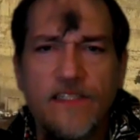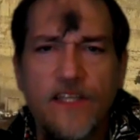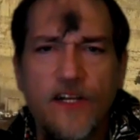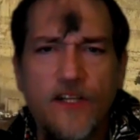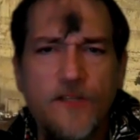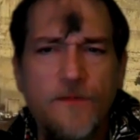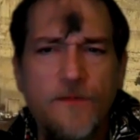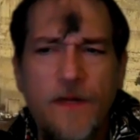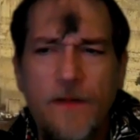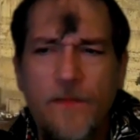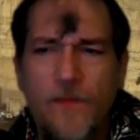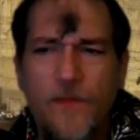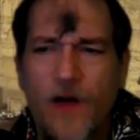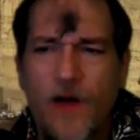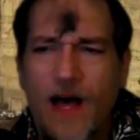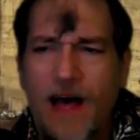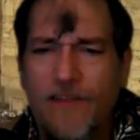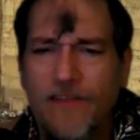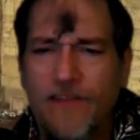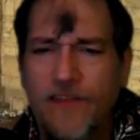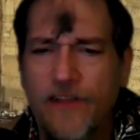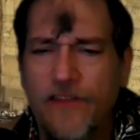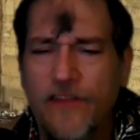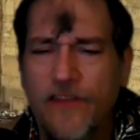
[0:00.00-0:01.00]
There's people
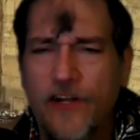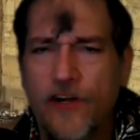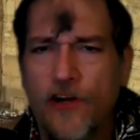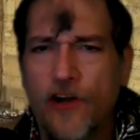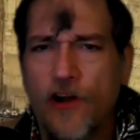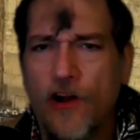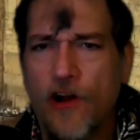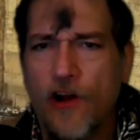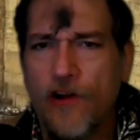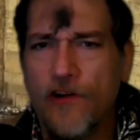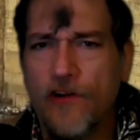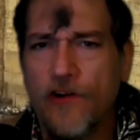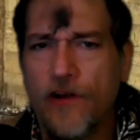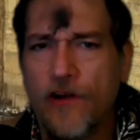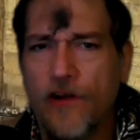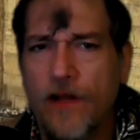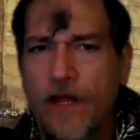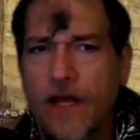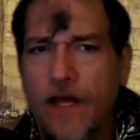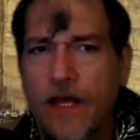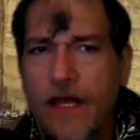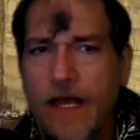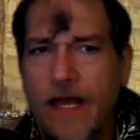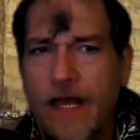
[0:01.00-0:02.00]
out there that are hurting,
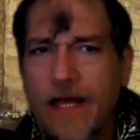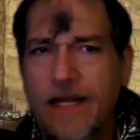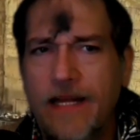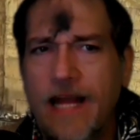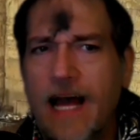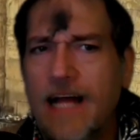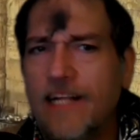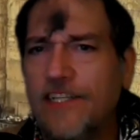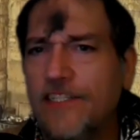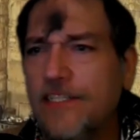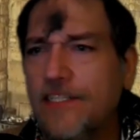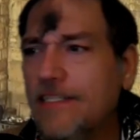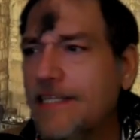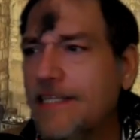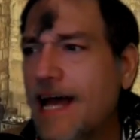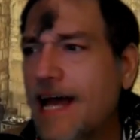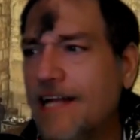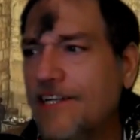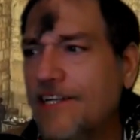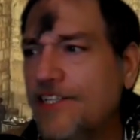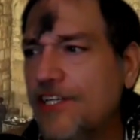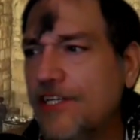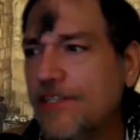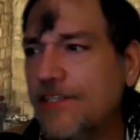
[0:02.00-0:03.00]
and not
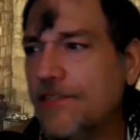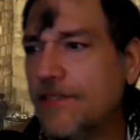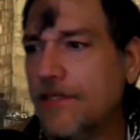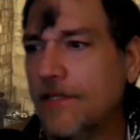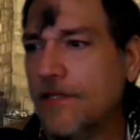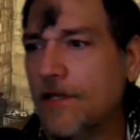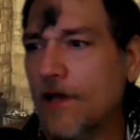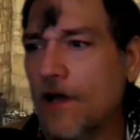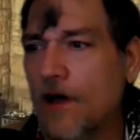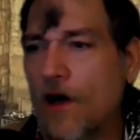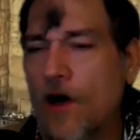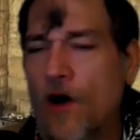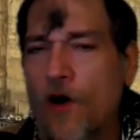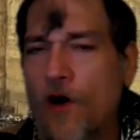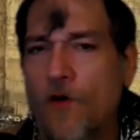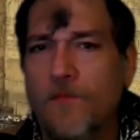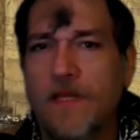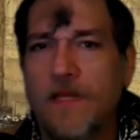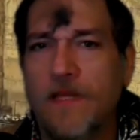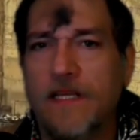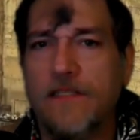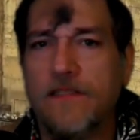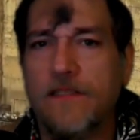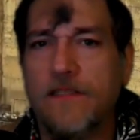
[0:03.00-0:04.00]
not just
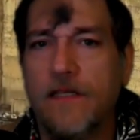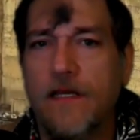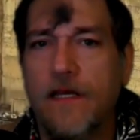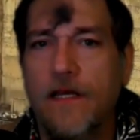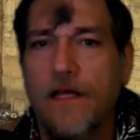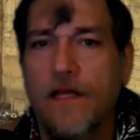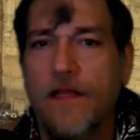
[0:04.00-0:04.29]
homeless.